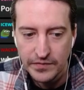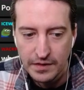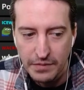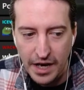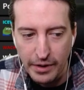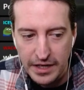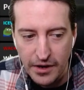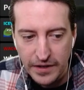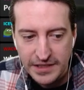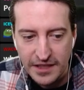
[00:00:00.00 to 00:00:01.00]
By the way,
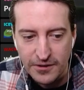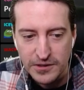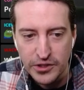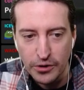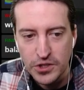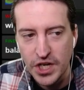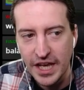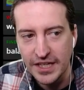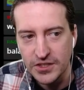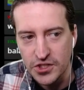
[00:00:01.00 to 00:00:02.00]
notice that there's no
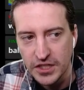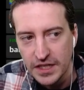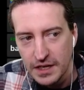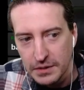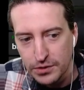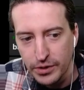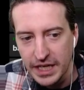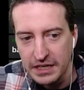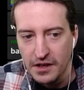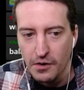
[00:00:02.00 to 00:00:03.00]
change
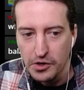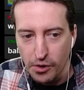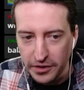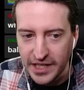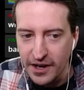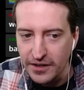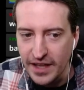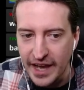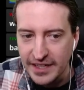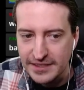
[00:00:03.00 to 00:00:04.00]
between North
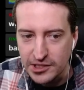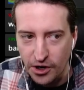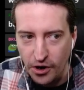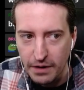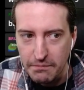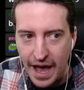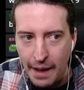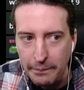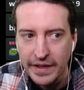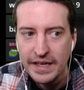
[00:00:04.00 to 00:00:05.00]
Carolina's current
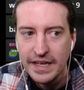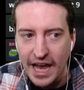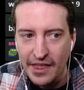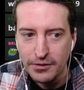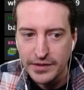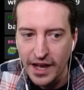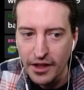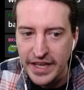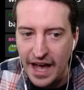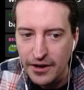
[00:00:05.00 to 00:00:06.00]
map and you tell
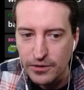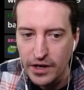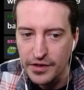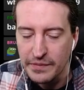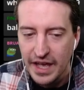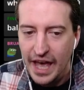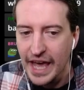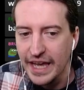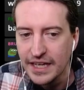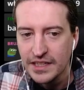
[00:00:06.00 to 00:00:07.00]
the algorithm,
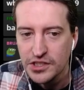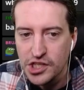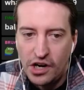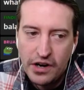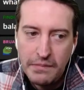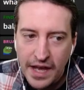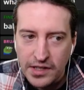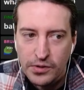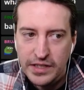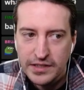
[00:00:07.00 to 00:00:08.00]
hey,
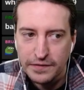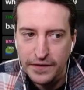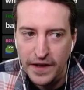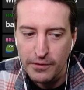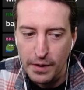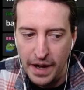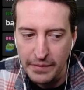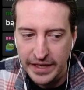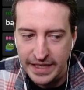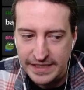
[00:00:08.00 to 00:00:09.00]
gerrymander it to favor
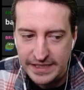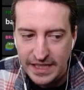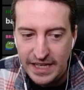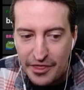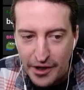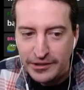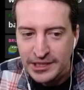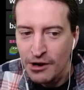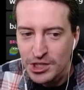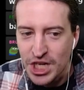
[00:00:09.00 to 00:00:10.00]
Republicans. There's
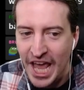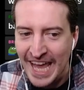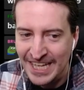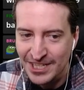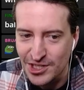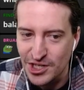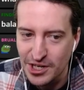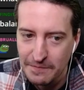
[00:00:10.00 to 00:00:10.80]
no change.